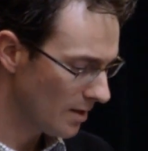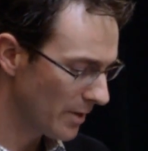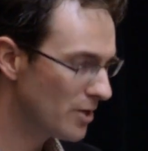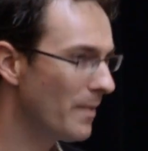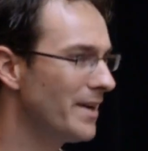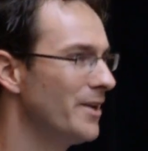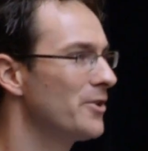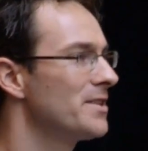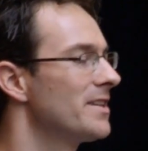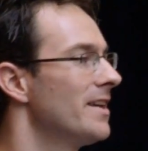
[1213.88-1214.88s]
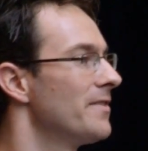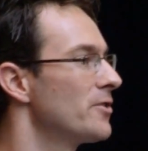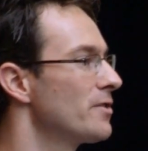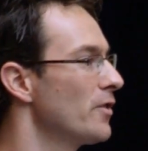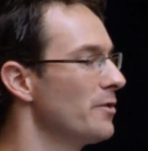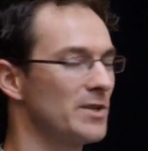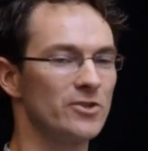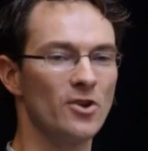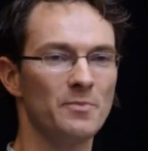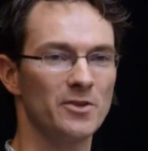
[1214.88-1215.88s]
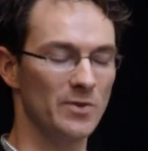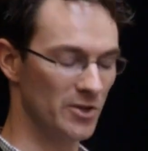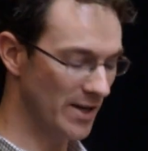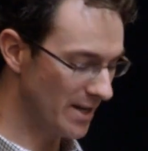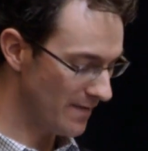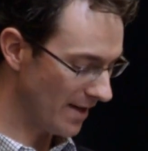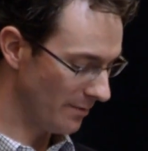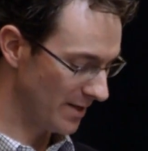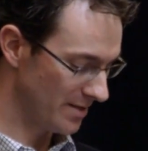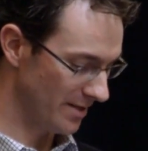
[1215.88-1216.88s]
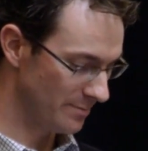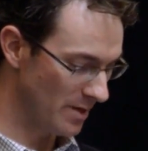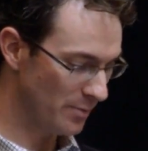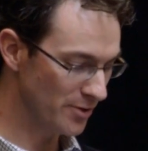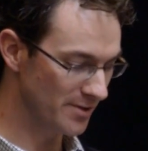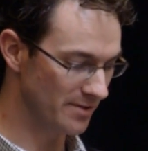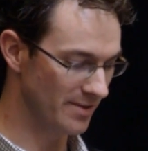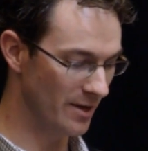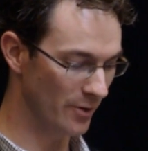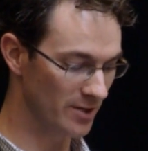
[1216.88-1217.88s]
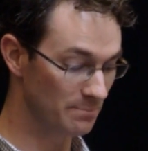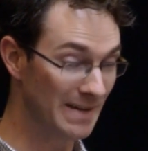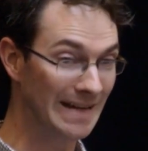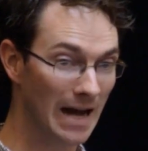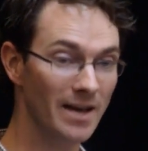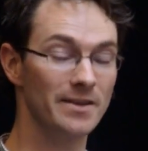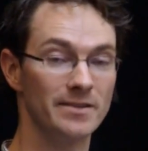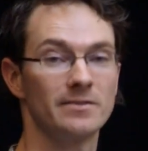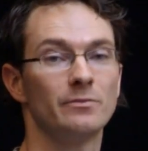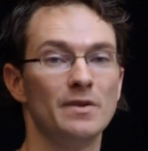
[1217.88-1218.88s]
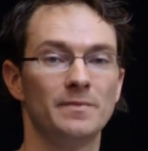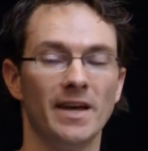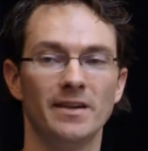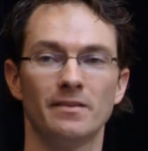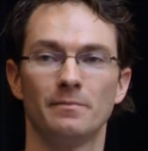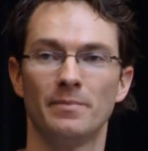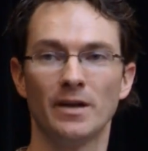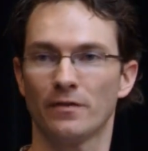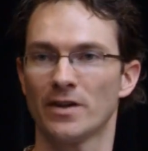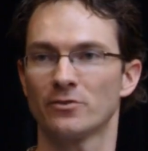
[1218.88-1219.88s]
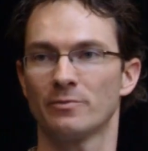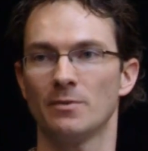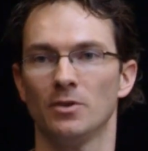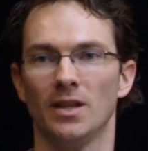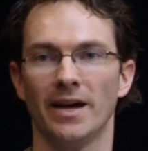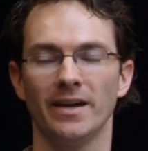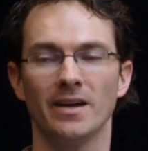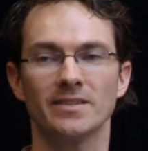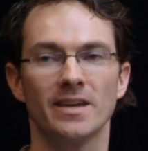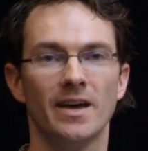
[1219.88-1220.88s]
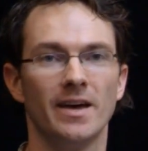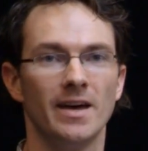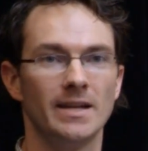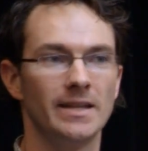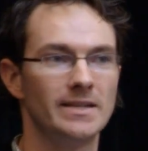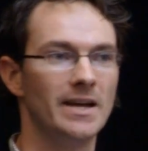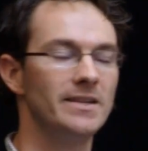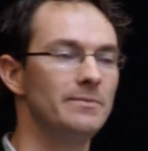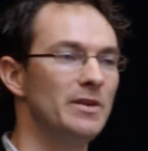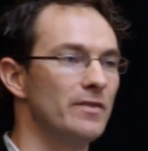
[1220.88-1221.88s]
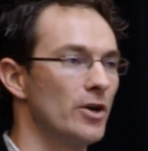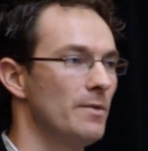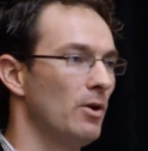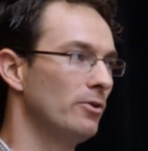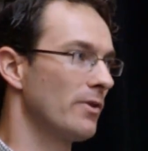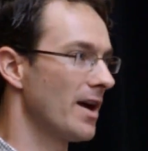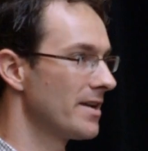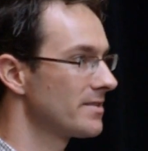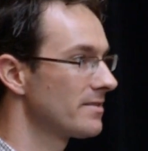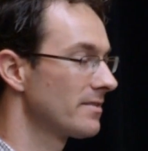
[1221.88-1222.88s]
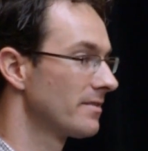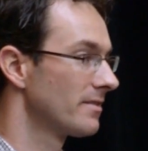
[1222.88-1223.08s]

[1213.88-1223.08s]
But you might notice there's a very restrictive element to this. People's networks, because we tend to make friends with people like us, they tend to be very polarized.